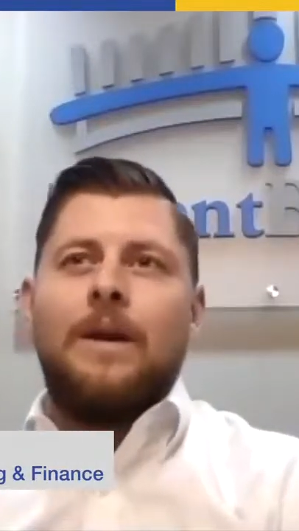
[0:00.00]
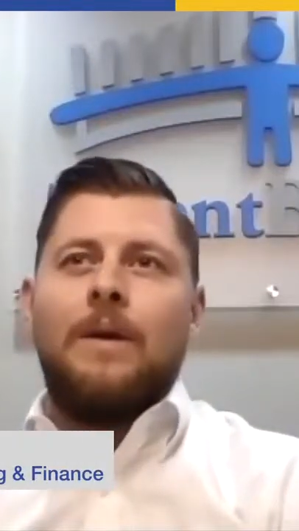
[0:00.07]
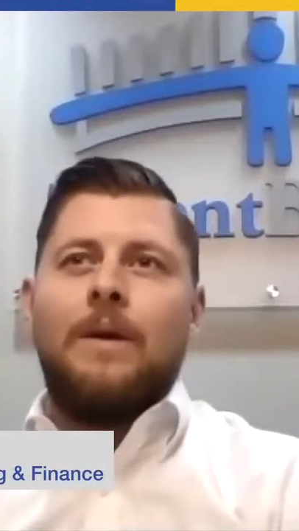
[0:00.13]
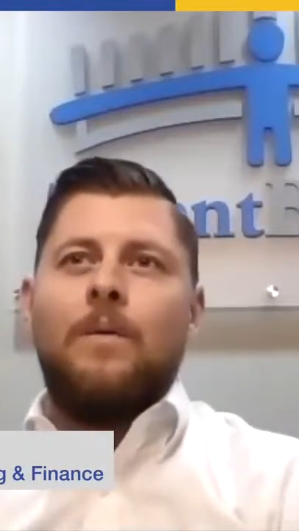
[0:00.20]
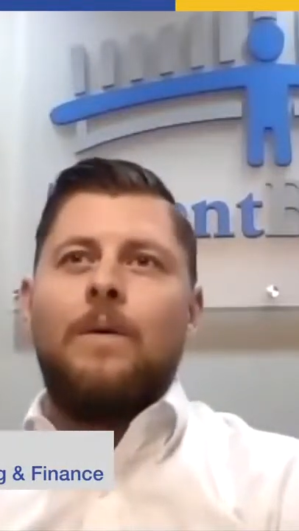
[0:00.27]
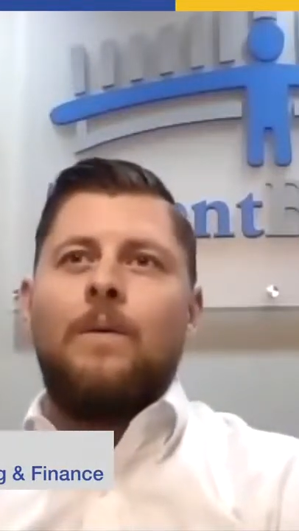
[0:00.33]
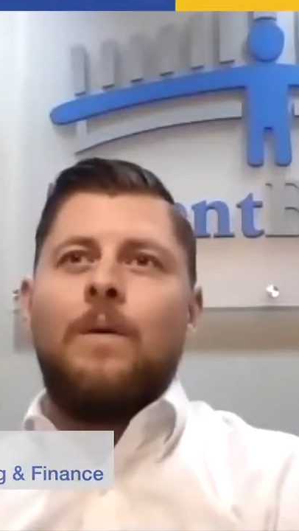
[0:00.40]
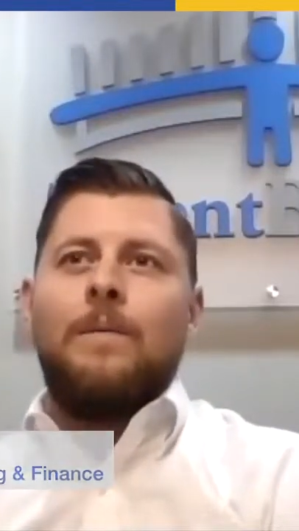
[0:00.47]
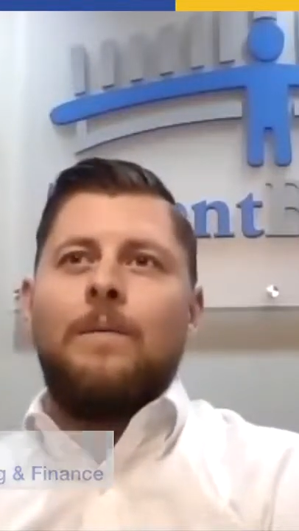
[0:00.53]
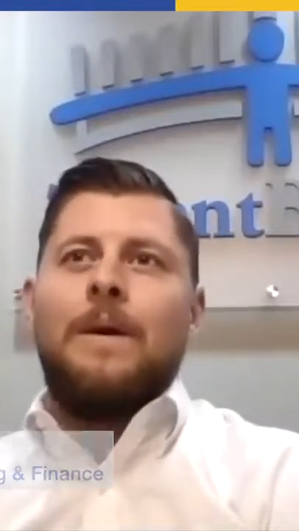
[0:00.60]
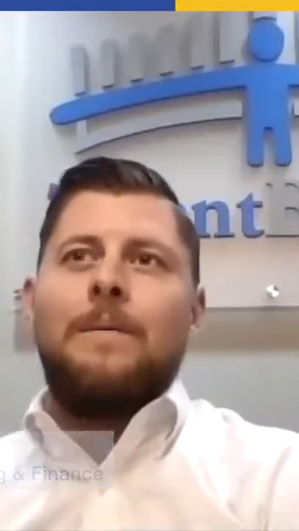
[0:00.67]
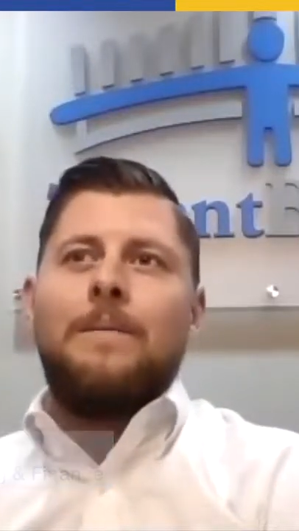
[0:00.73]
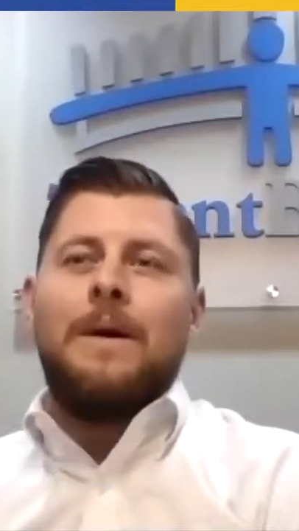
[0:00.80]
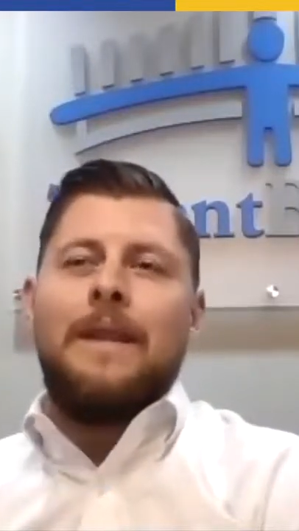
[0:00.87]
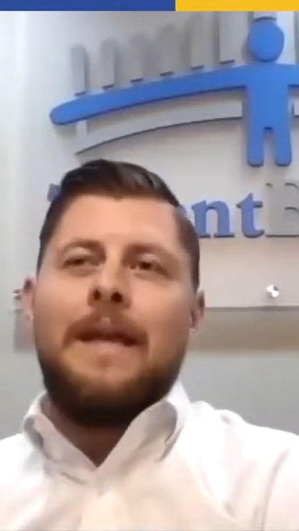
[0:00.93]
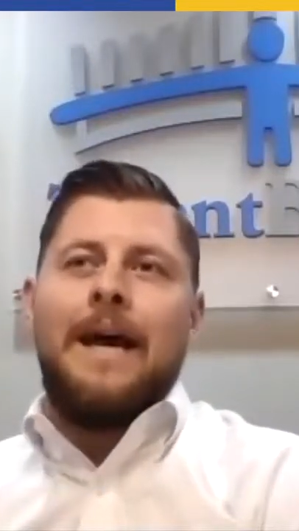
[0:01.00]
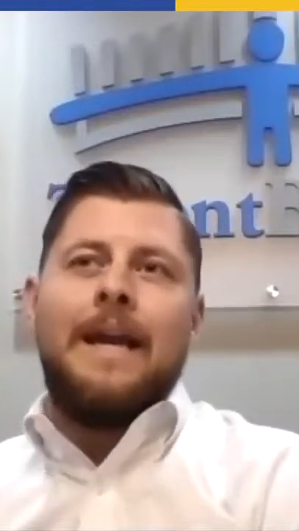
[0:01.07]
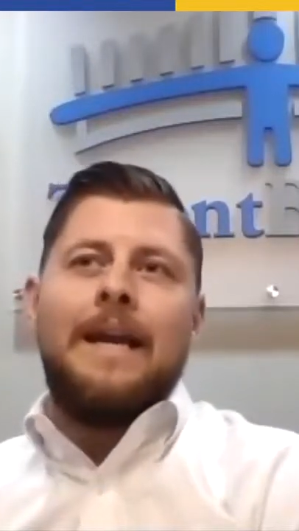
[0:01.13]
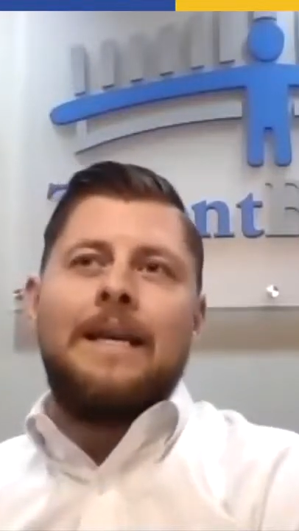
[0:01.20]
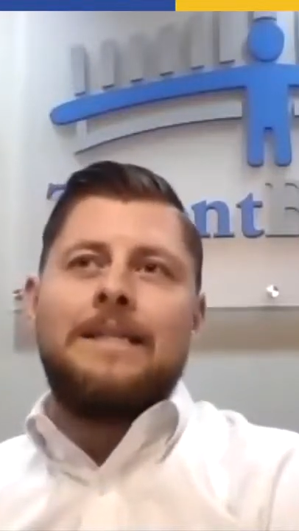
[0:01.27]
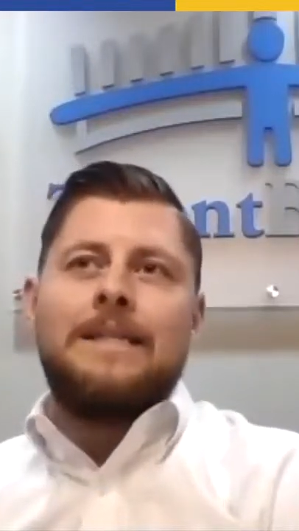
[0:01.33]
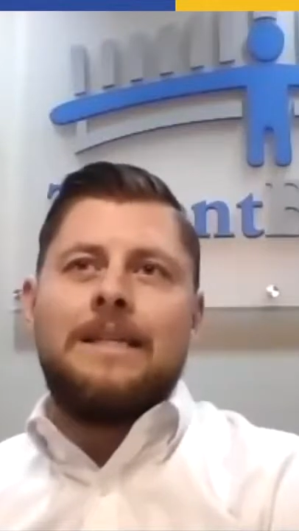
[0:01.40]
And, and what we mean by
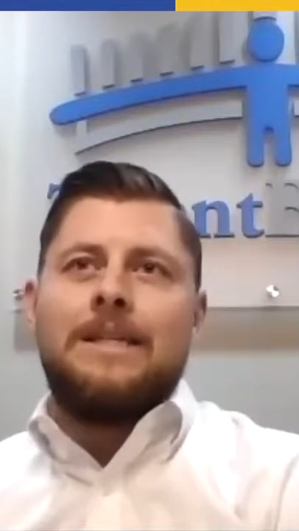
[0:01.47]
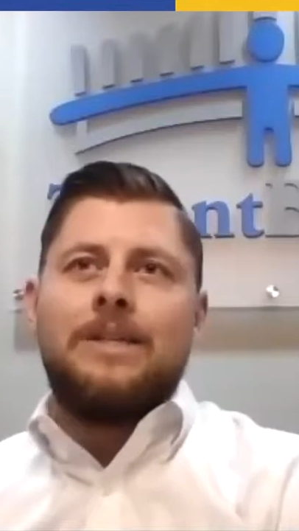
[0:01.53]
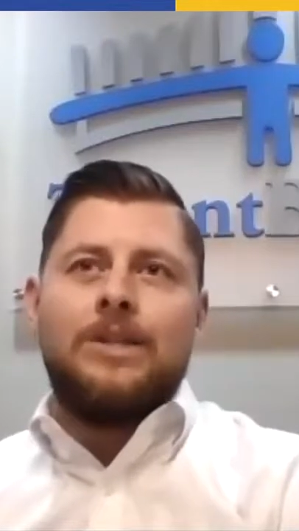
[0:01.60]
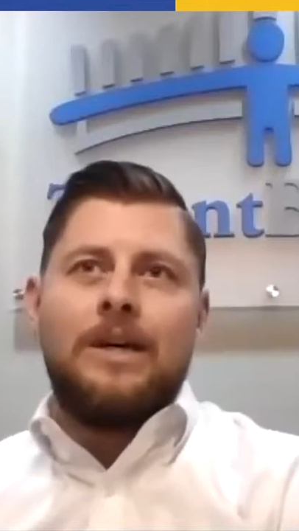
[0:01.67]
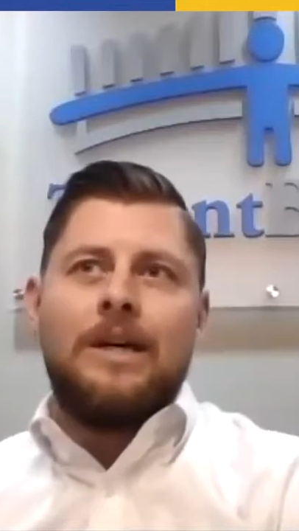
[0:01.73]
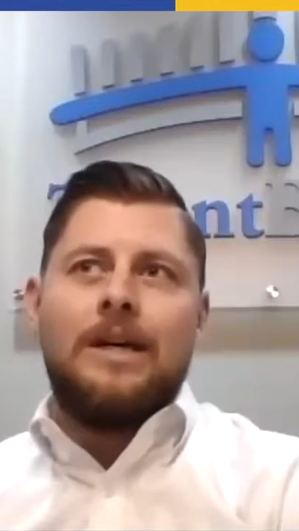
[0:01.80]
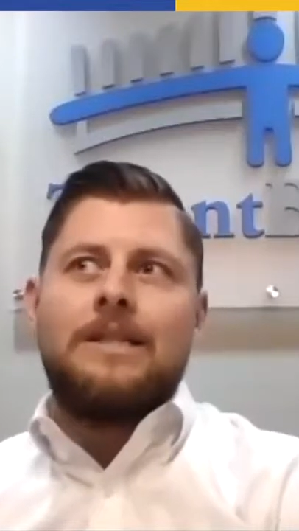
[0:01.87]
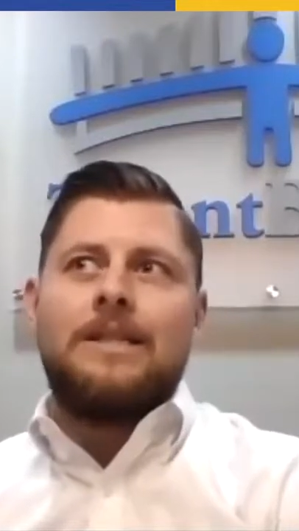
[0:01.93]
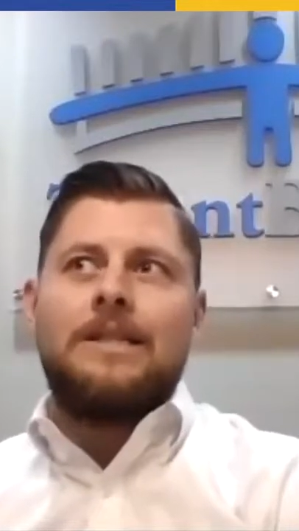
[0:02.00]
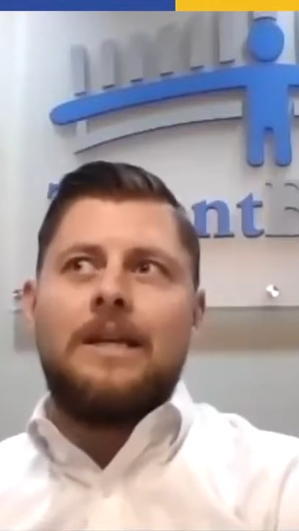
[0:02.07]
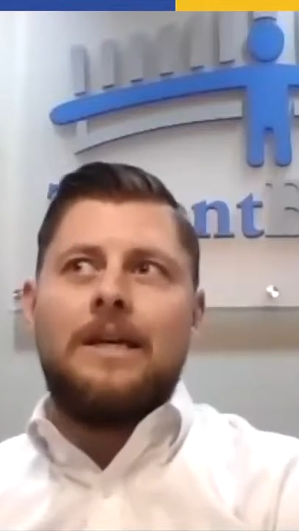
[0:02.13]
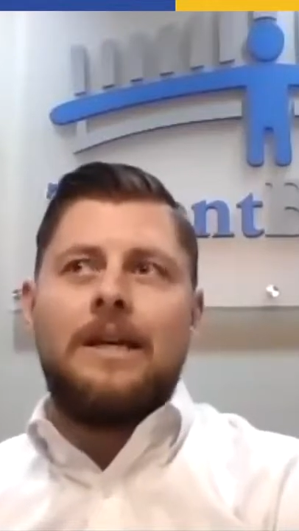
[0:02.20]
that isn't just,